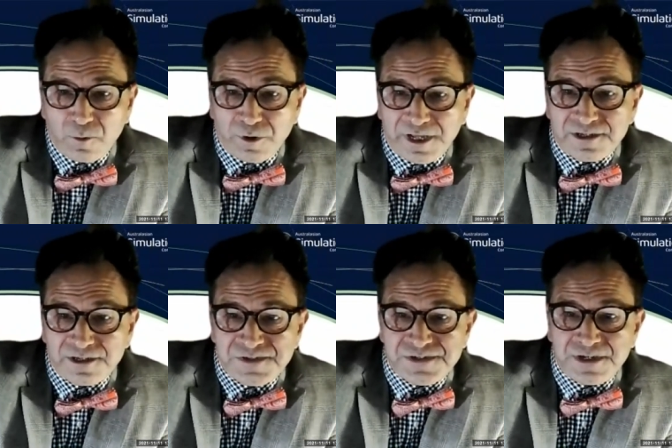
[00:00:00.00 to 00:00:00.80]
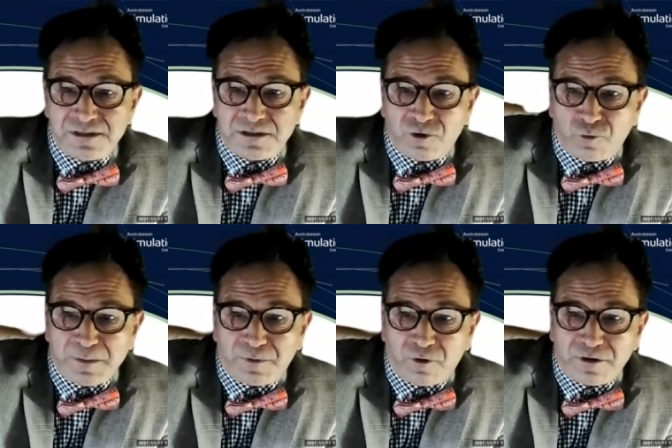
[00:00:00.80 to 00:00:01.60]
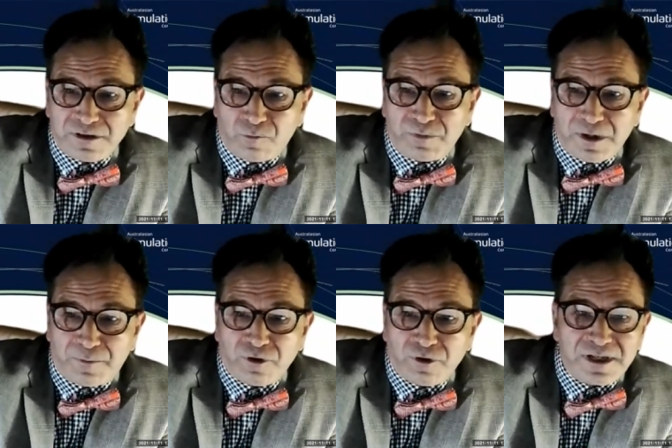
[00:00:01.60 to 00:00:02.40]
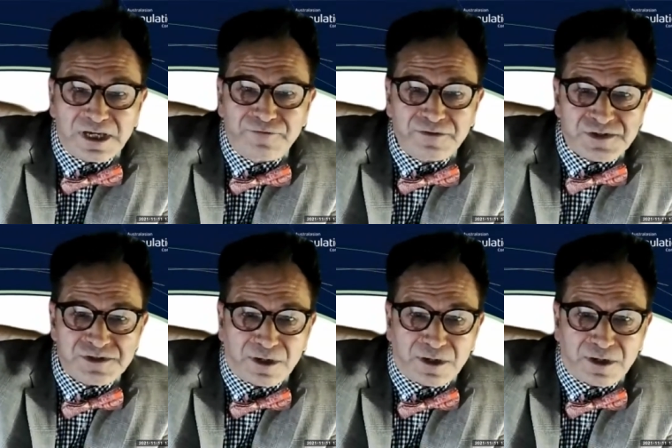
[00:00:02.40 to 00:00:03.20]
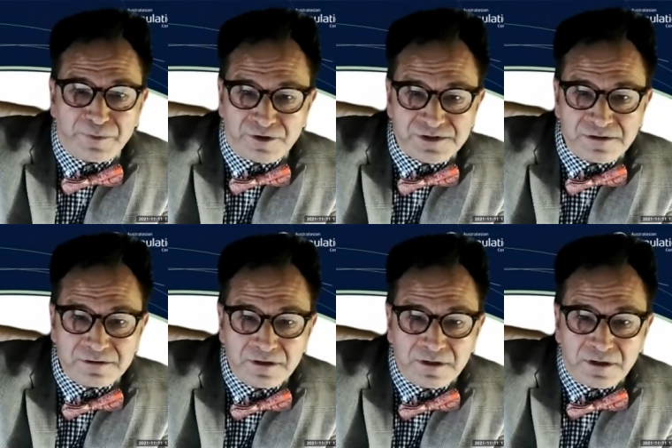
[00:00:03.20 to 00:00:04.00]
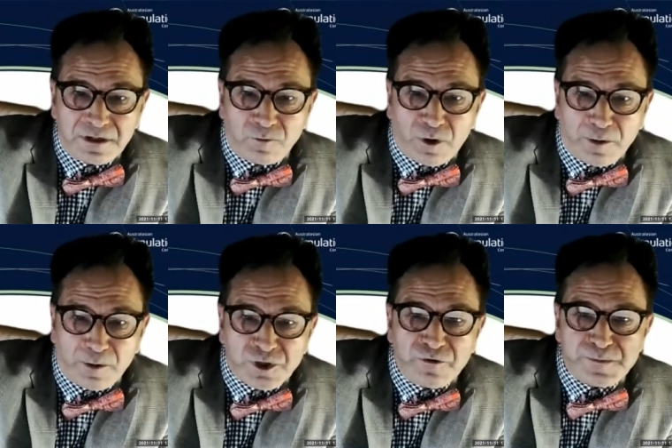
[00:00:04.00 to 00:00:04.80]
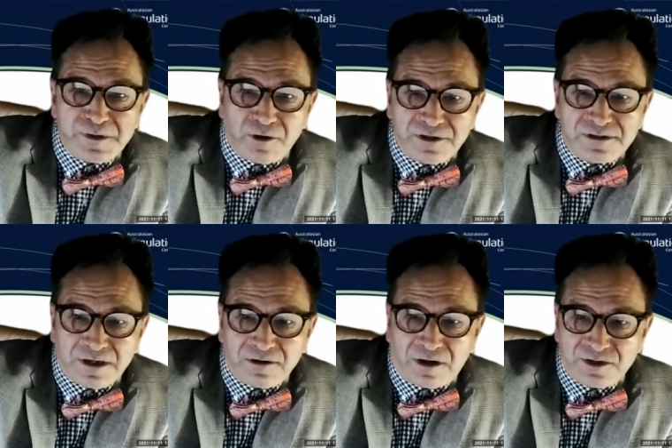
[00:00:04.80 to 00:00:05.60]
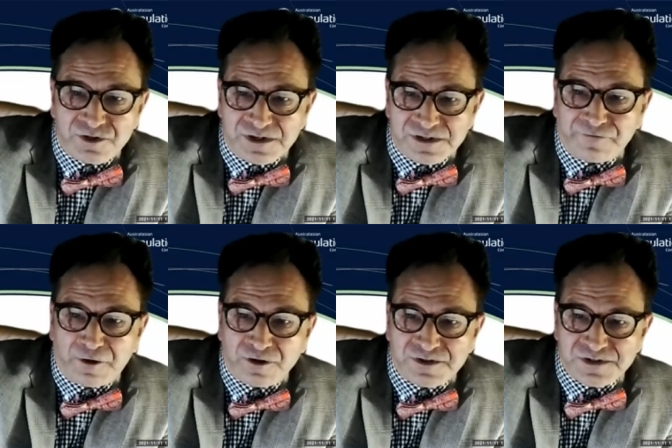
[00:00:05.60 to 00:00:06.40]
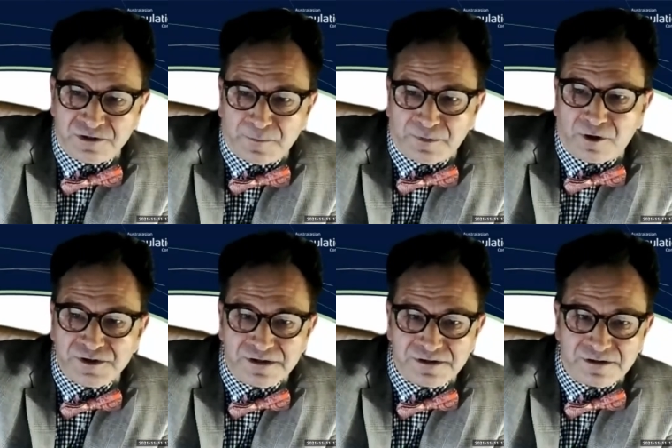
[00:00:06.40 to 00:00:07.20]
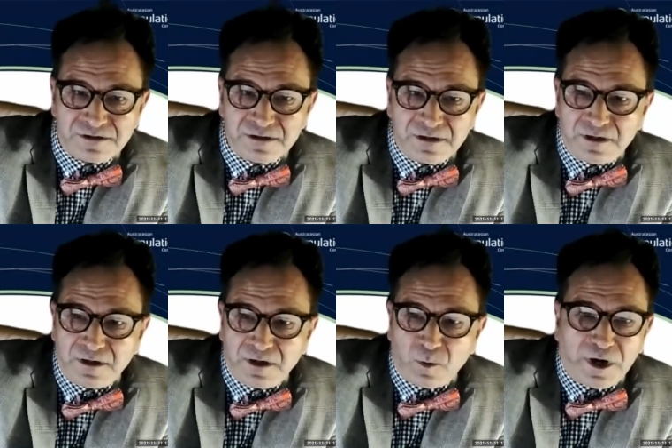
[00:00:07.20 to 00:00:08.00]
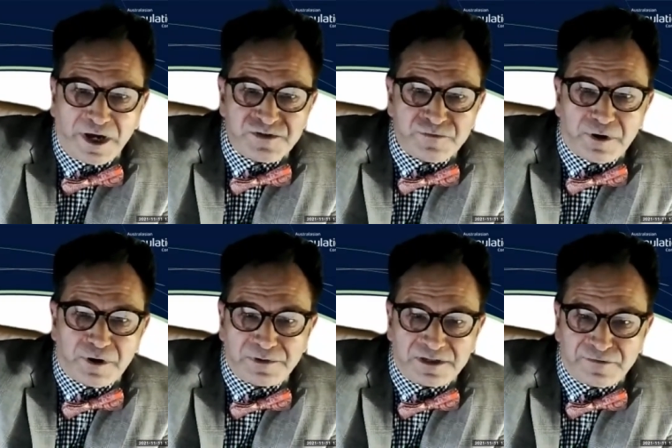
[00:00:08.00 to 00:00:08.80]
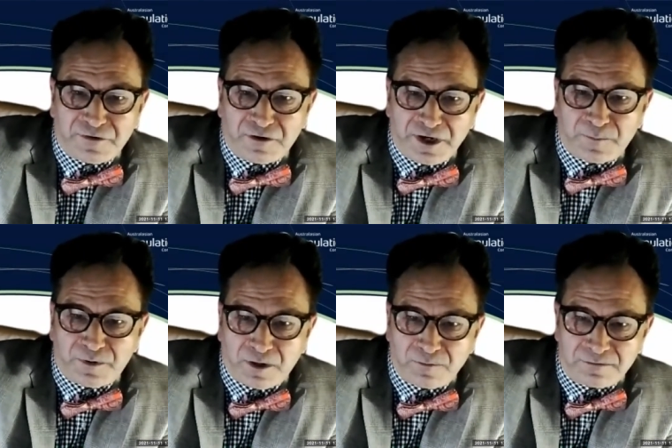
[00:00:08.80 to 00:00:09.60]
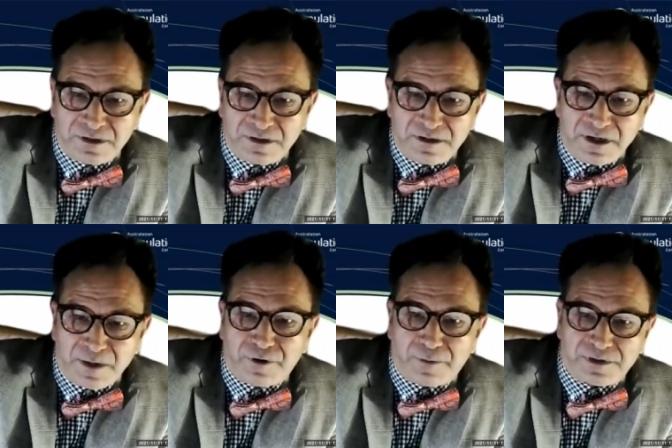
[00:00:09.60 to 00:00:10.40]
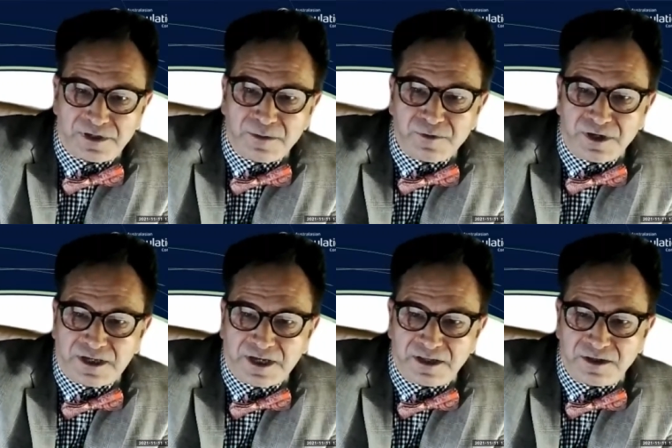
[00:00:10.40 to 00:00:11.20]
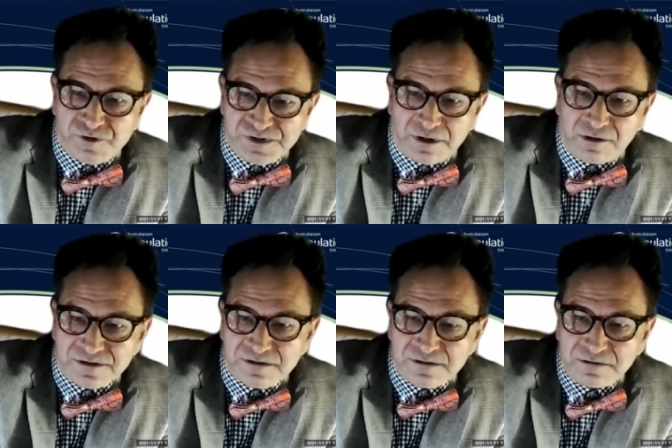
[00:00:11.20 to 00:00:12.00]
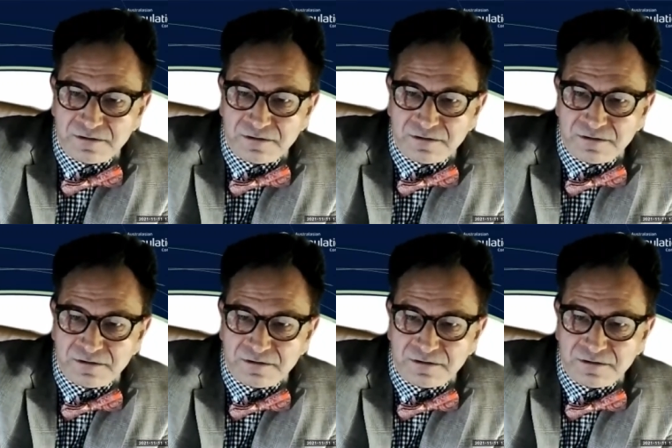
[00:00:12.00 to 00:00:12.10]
We need to concede that there will be broad, there'll be a broader need for this type of person, one which moves beyond the technologies and focuses on the processes, ways of properly defining the problem and properly communicating the results.